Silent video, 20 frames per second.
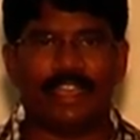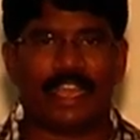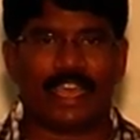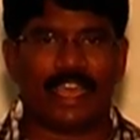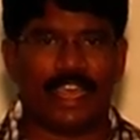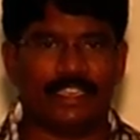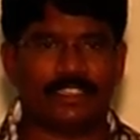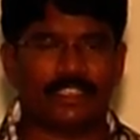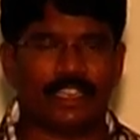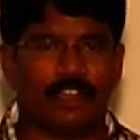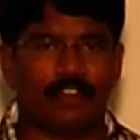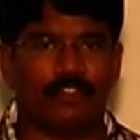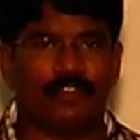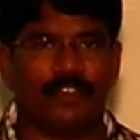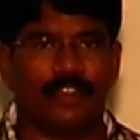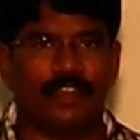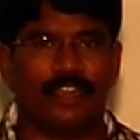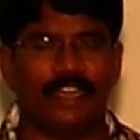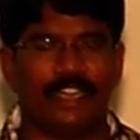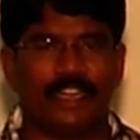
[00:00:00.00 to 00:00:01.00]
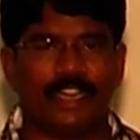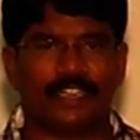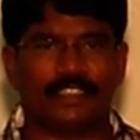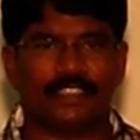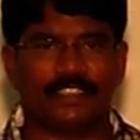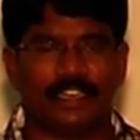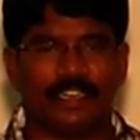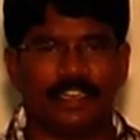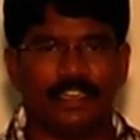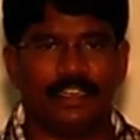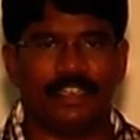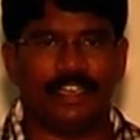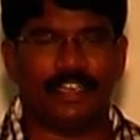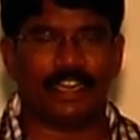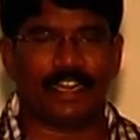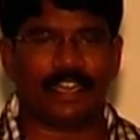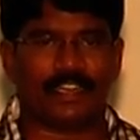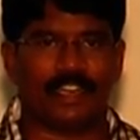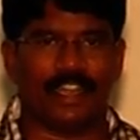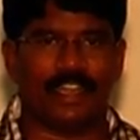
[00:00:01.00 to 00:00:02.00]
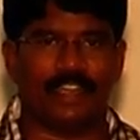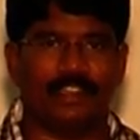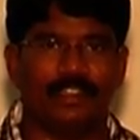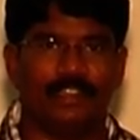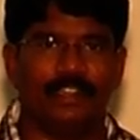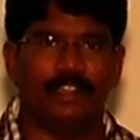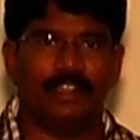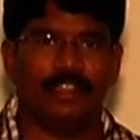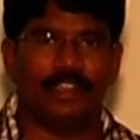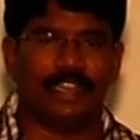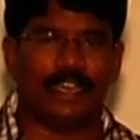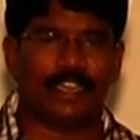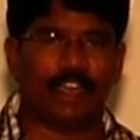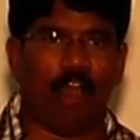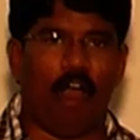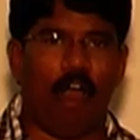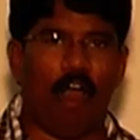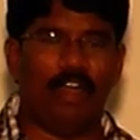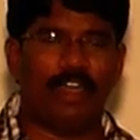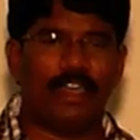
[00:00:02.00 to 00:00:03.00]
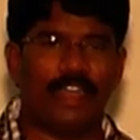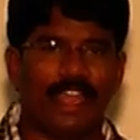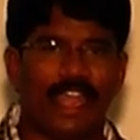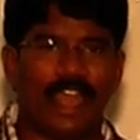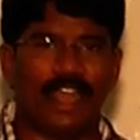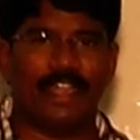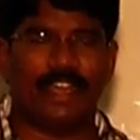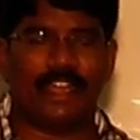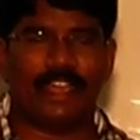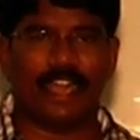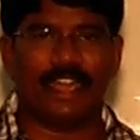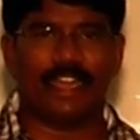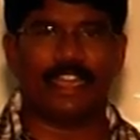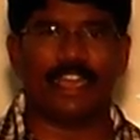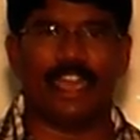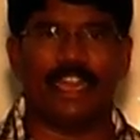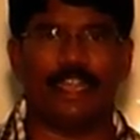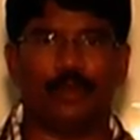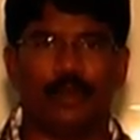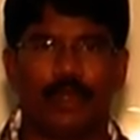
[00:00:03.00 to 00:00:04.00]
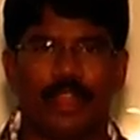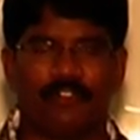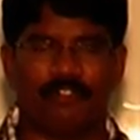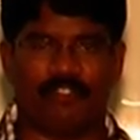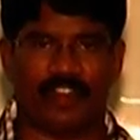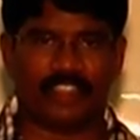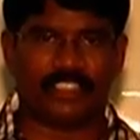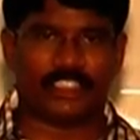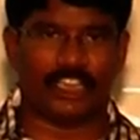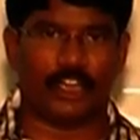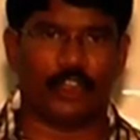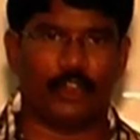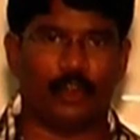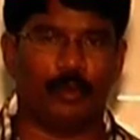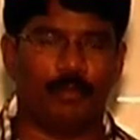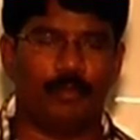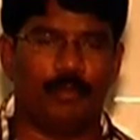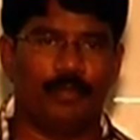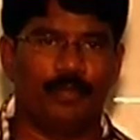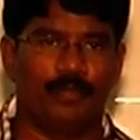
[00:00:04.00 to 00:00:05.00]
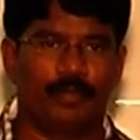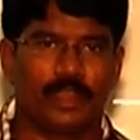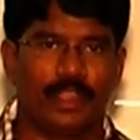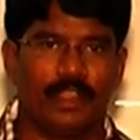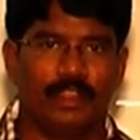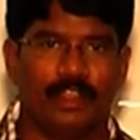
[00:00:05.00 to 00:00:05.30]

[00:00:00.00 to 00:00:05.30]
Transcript: In the case of detecting that aldehydic and ketonic functional group,